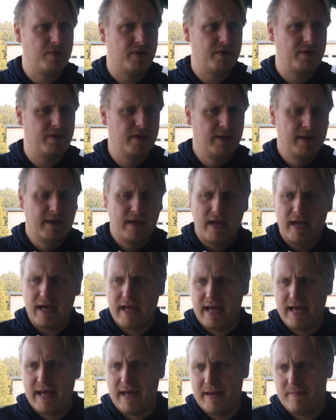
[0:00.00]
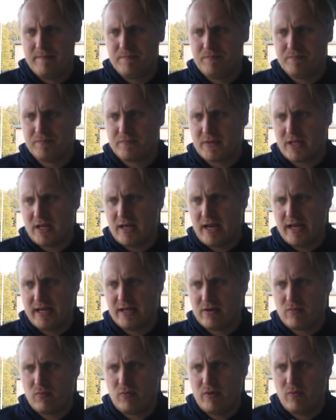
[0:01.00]
and
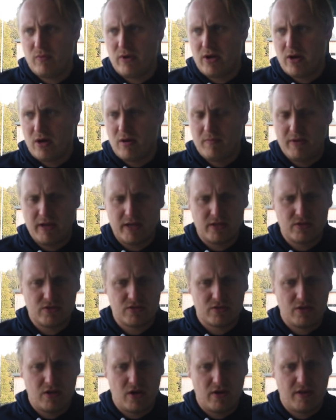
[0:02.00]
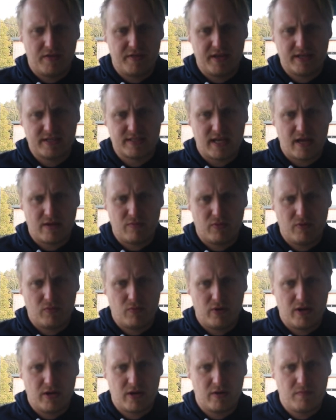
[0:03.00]
we are learning things that
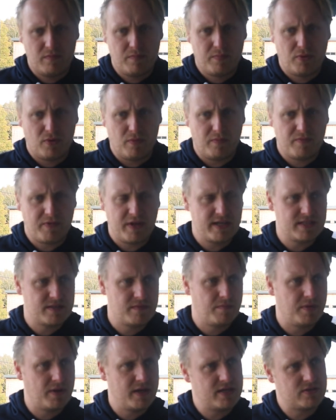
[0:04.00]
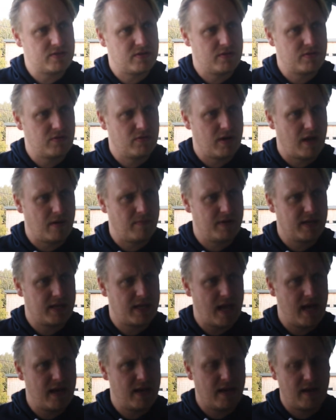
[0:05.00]
we can put things in place so they don't happen
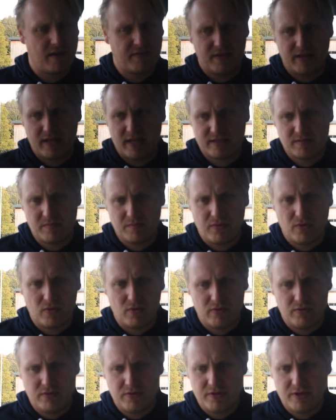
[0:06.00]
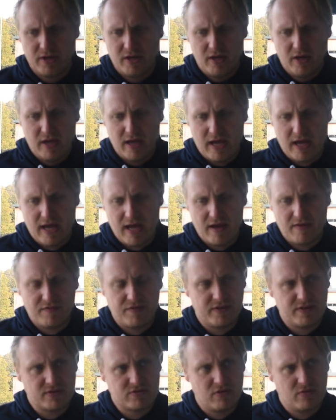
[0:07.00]
again, and I think that's important
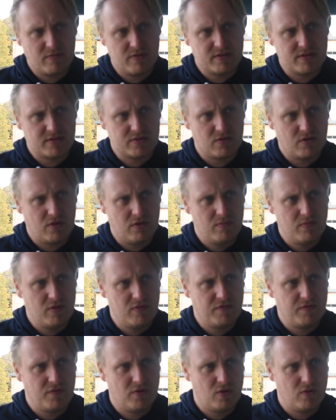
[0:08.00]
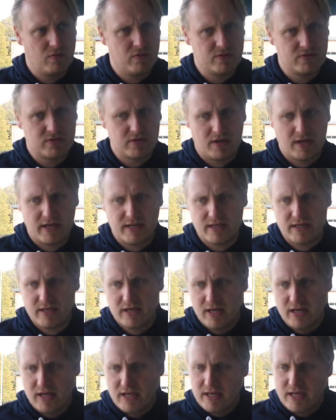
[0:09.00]
for this group as they sort of move forward. So like
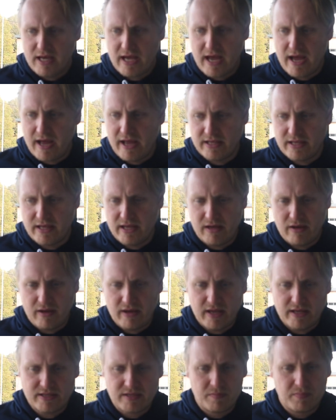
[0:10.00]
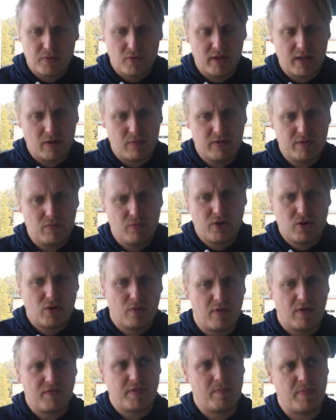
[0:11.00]
yeah, it's important that we
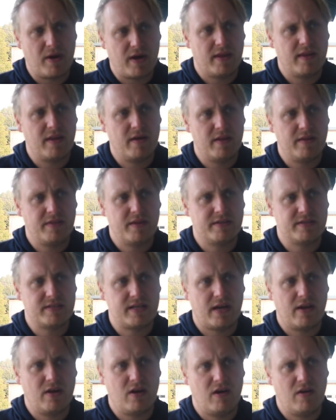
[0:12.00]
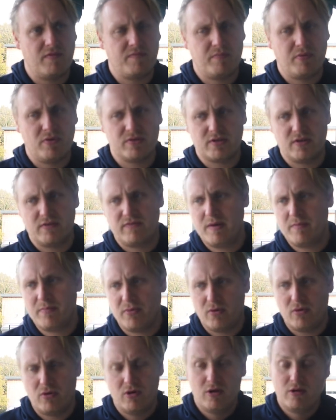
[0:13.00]
come off the back of the second half positively,
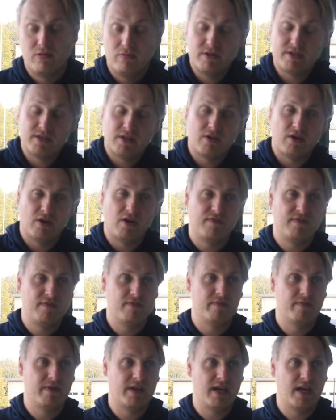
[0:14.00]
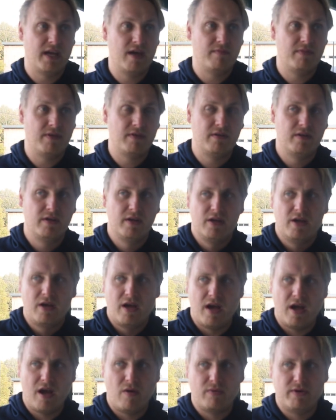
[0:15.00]
but we still got nothing from the game,
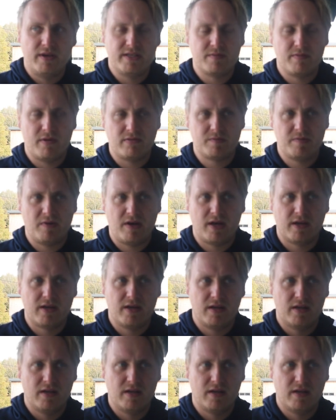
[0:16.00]
and we need to bounce back.